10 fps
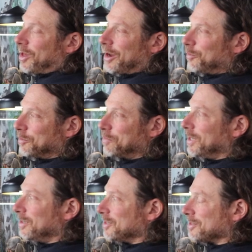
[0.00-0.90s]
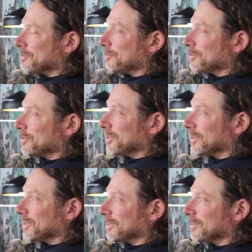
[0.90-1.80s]
thought it would be just
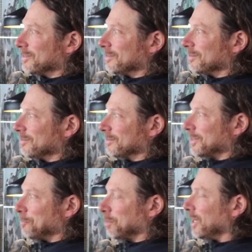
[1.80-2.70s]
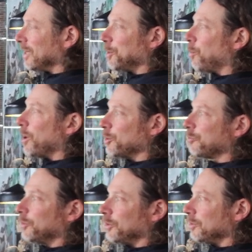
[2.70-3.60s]
completely
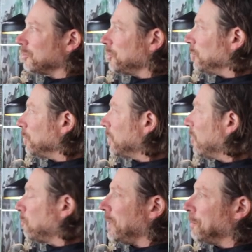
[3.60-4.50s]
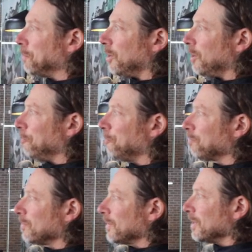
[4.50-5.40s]
wonderful to give people
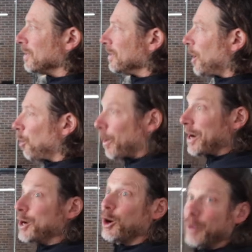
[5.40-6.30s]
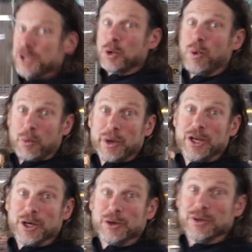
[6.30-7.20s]
a window into what we
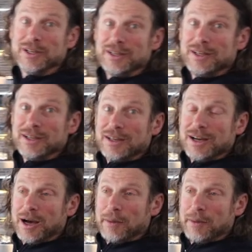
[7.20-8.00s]
do. Right.